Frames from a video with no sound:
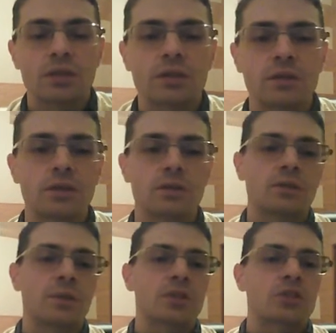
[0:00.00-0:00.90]

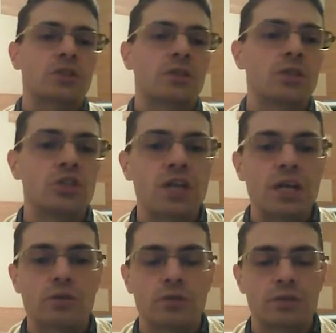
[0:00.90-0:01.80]
the position in
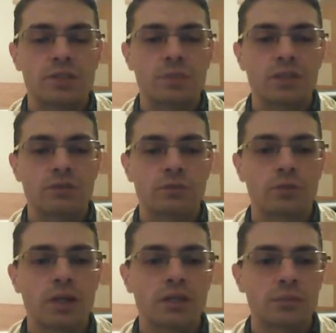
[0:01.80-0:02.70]
general is better for
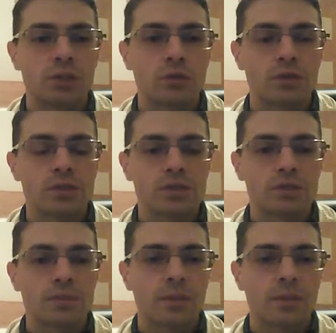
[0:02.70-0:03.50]
white, because